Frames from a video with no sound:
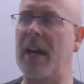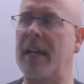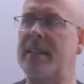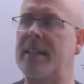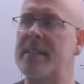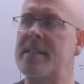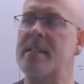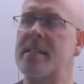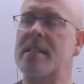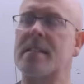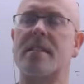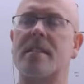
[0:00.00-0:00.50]
at the
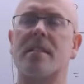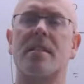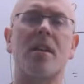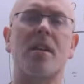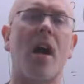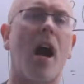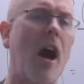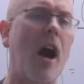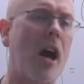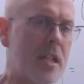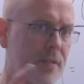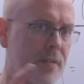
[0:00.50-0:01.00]

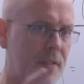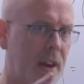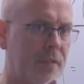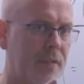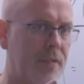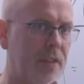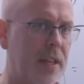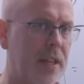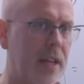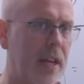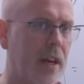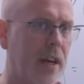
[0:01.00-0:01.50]
start of
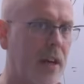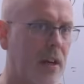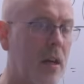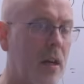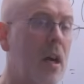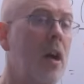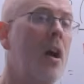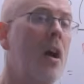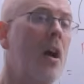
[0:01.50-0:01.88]
every year.